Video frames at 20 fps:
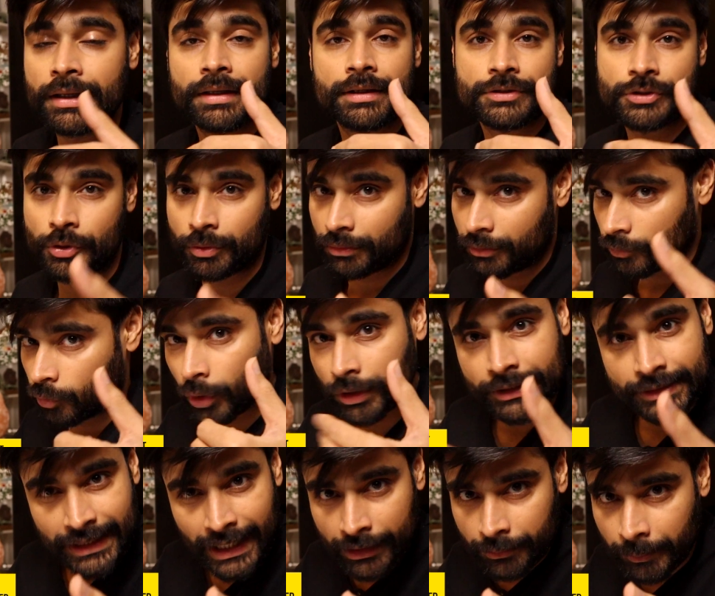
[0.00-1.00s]
So what
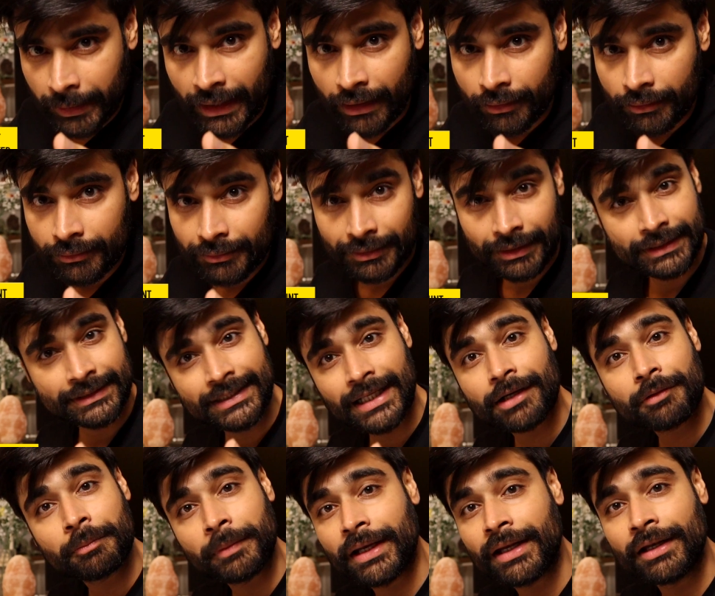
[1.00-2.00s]
does that mean? Does
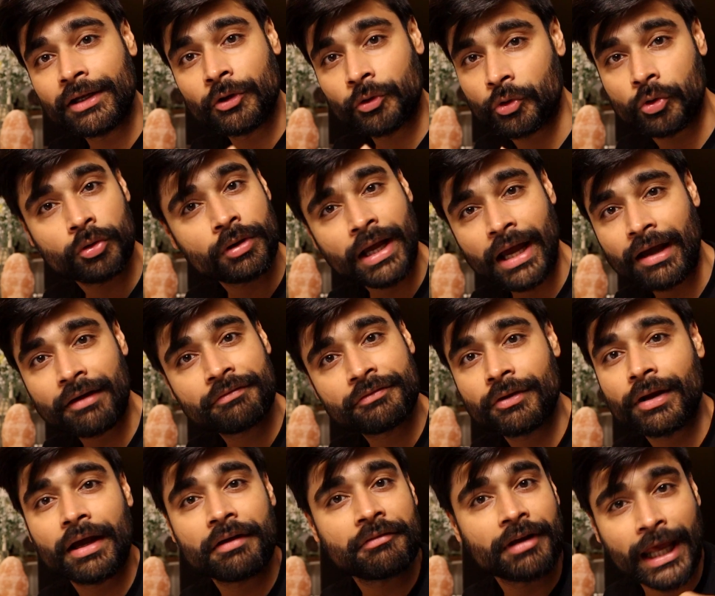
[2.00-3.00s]
that mean you don't have to
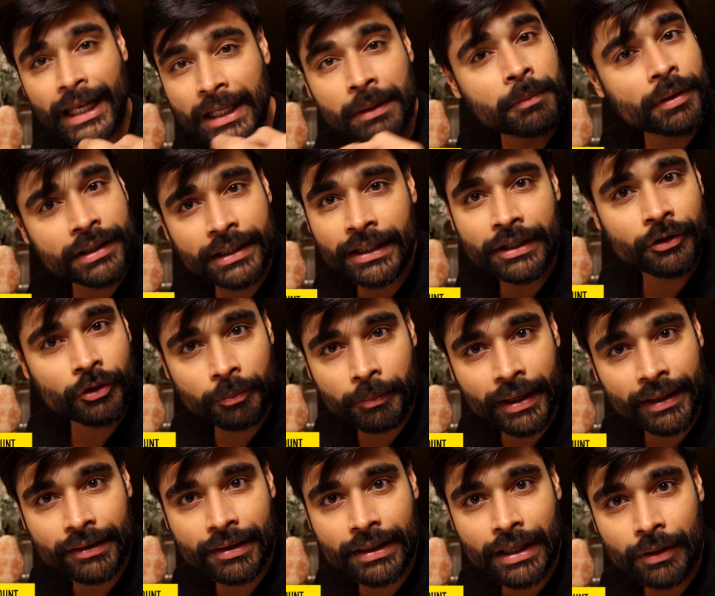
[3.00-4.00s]
have any money in your
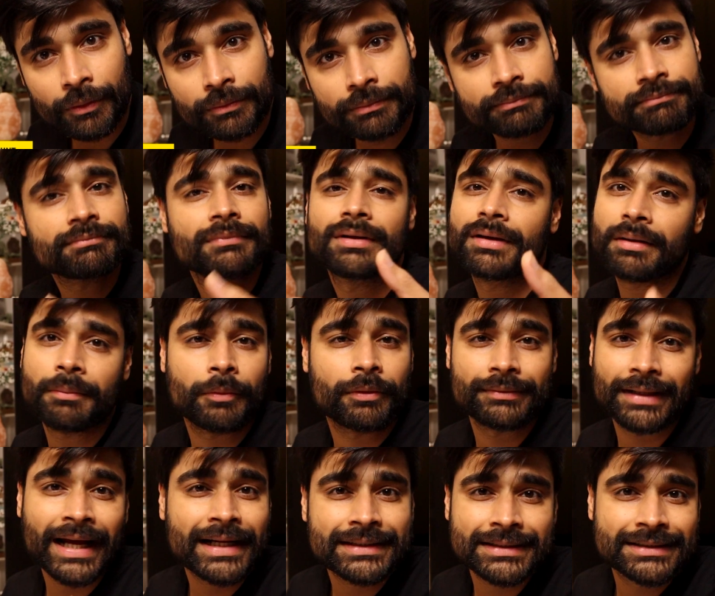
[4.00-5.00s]
bank account? Come on,
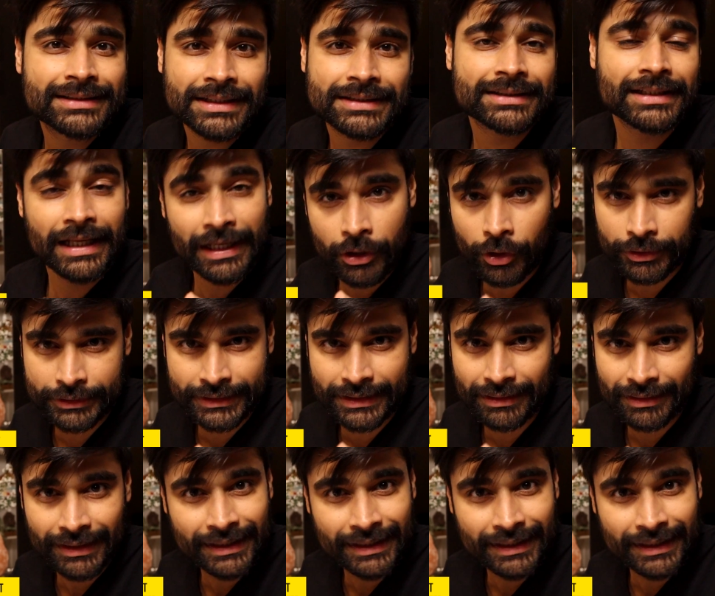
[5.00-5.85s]
that's just illogical.